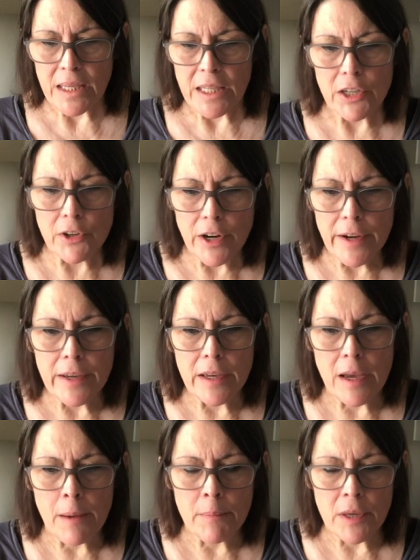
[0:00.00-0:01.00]
here I
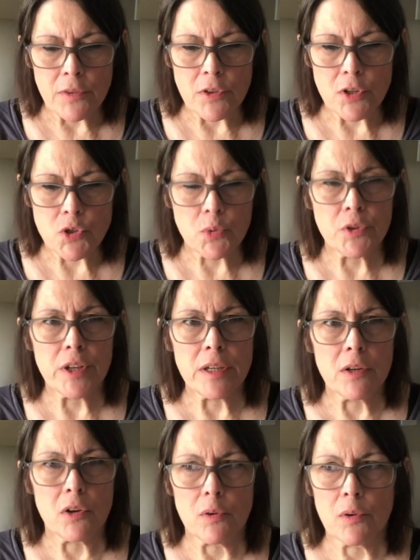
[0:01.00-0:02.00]
am in the
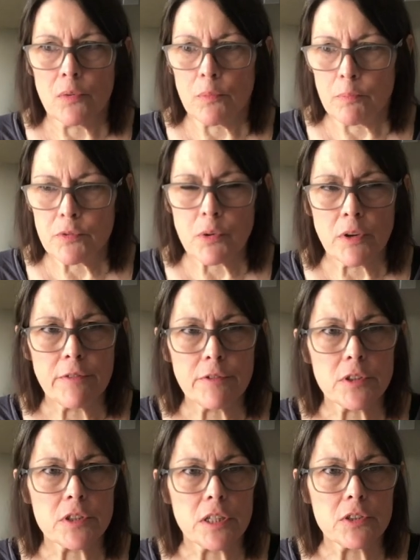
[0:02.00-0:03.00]
20, oh,
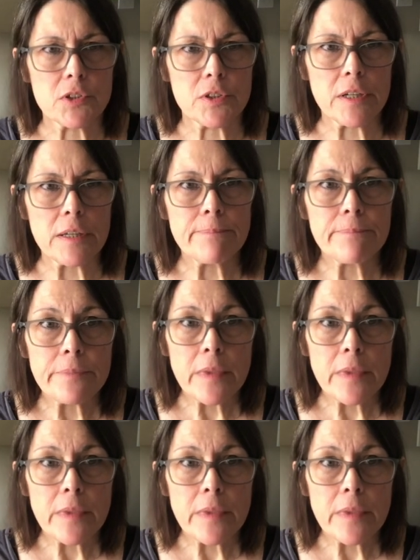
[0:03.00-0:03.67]
21st century,